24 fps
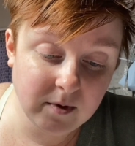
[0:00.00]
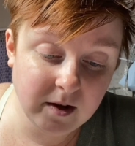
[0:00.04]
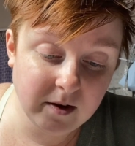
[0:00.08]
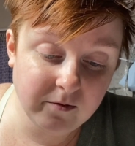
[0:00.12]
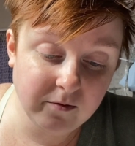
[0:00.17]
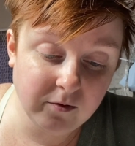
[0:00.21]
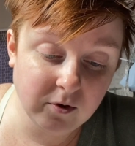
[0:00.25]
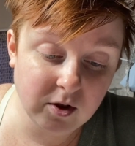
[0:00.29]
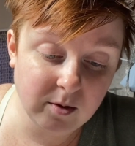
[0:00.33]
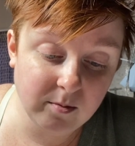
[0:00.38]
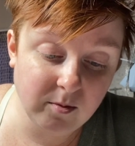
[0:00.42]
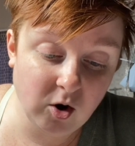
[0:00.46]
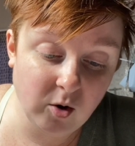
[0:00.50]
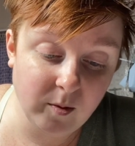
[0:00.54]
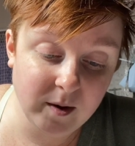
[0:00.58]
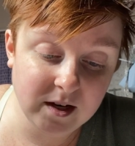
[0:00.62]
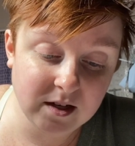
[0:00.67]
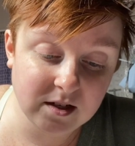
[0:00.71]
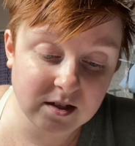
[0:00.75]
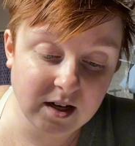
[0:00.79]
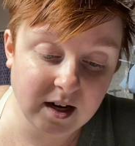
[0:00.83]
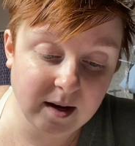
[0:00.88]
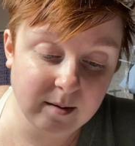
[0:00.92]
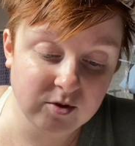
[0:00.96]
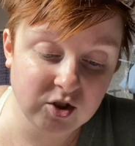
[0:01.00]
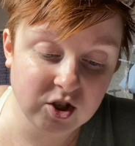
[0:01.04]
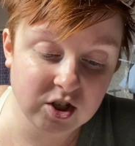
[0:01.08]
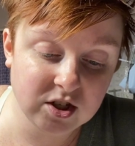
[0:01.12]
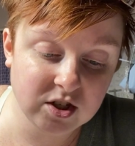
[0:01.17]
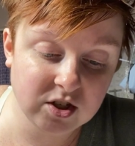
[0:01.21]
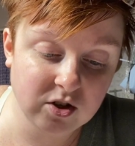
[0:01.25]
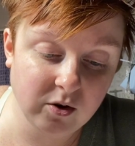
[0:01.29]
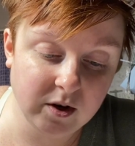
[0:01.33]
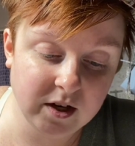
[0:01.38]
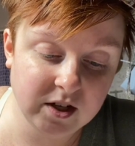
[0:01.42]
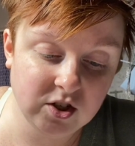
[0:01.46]
For the moment, I'm just
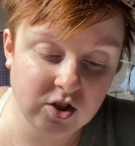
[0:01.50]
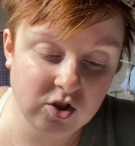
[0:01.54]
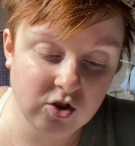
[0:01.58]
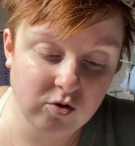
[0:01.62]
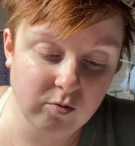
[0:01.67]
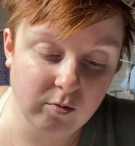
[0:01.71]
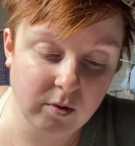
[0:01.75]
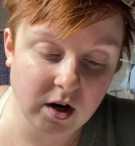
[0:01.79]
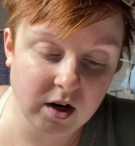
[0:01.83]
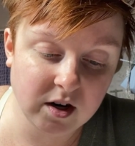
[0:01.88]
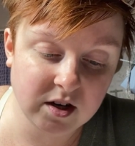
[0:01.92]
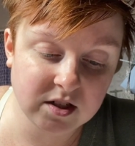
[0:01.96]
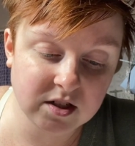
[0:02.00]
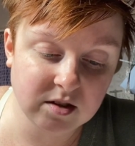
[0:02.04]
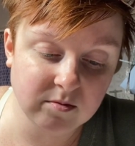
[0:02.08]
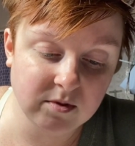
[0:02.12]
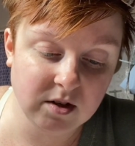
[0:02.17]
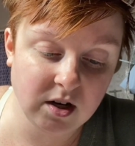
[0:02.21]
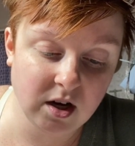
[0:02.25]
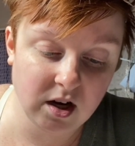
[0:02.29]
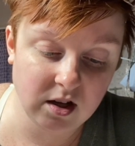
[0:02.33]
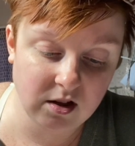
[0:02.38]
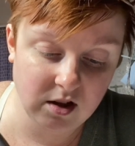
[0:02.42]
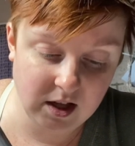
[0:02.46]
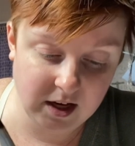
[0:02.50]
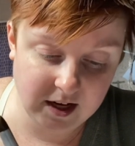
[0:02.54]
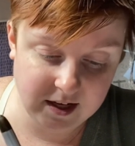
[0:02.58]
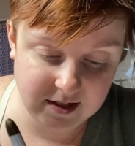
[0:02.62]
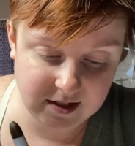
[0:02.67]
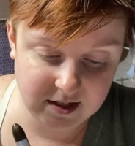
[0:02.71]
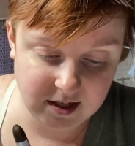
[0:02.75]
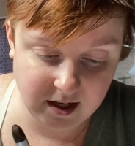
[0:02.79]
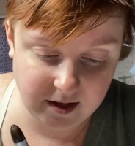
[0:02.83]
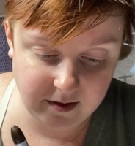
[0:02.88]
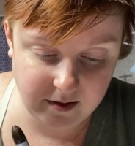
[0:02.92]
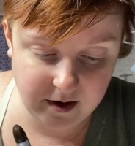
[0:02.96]
going to mark some cut lines
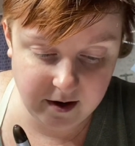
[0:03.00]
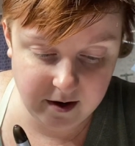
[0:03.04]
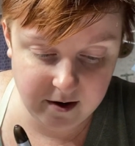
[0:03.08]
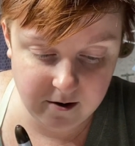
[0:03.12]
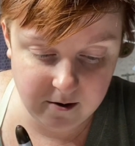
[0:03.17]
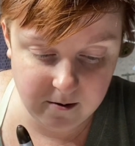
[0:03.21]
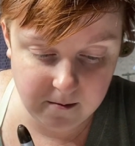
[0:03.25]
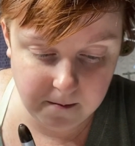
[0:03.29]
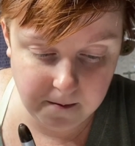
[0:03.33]
on there.